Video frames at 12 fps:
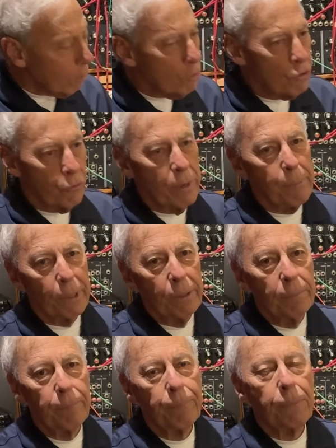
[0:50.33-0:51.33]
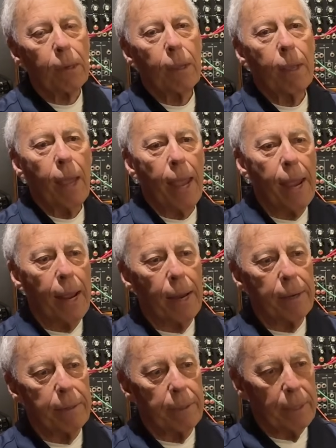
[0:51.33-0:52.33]
streamer
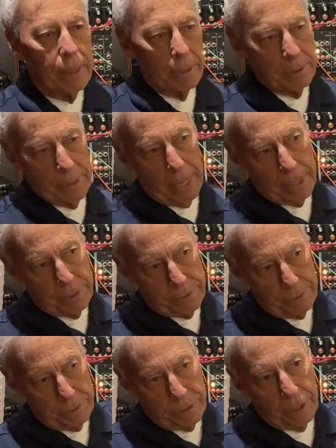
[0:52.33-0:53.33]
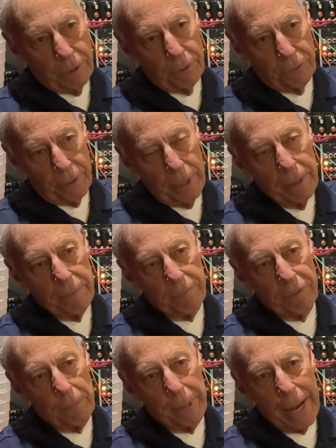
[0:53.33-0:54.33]
and it takes signals in
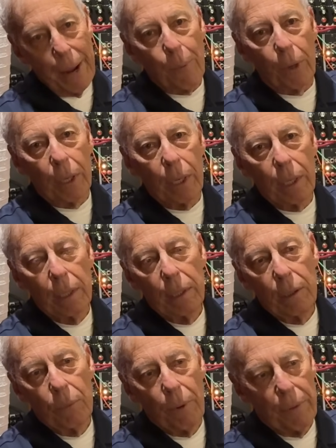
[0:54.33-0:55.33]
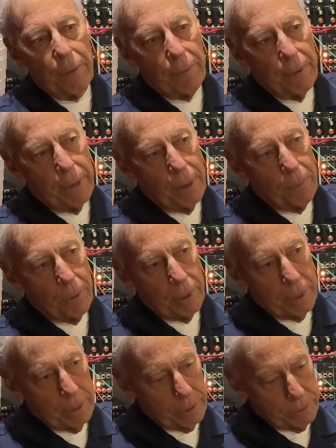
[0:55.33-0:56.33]
from a network, whether the network
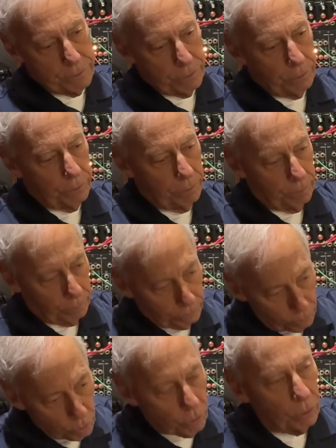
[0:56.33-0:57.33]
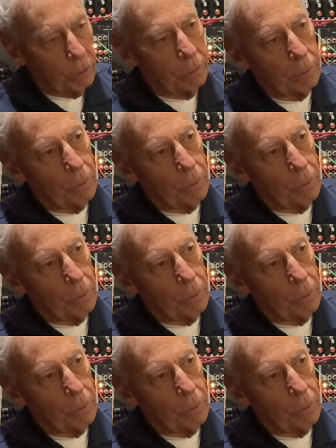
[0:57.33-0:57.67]
is local